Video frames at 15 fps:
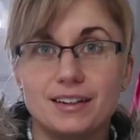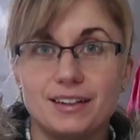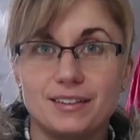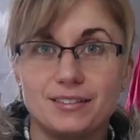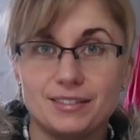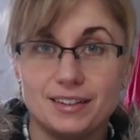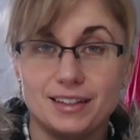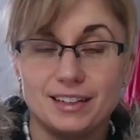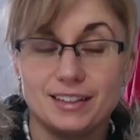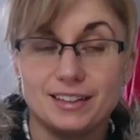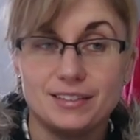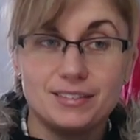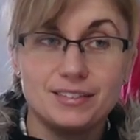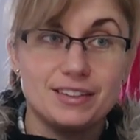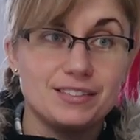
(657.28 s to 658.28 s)
I'm fine.
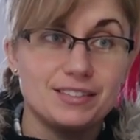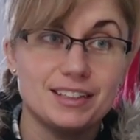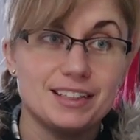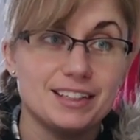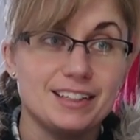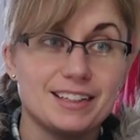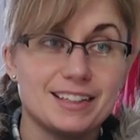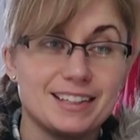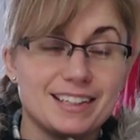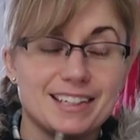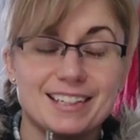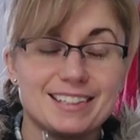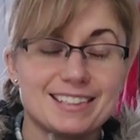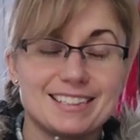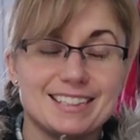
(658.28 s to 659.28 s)
I'm not even going to look in the
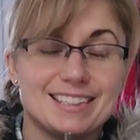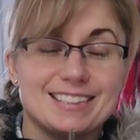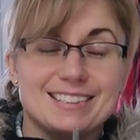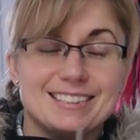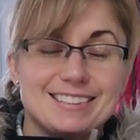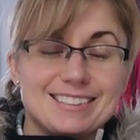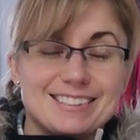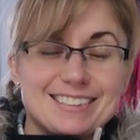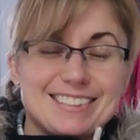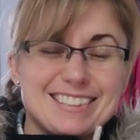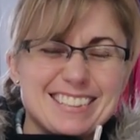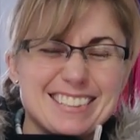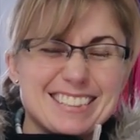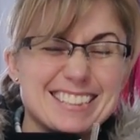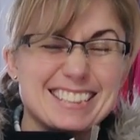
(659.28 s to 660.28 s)
kitchen.
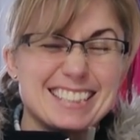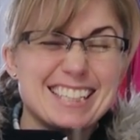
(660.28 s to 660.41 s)
I'm just